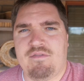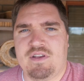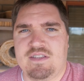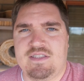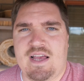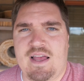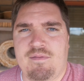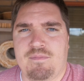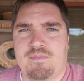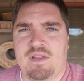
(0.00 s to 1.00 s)
have a good
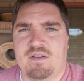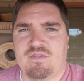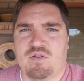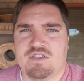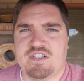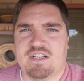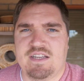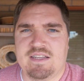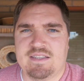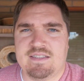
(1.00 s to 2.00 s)
time, and of course you're
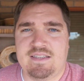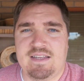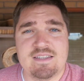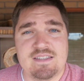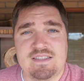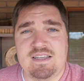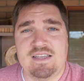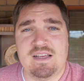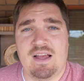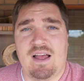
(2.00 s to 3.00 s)
gonna get to see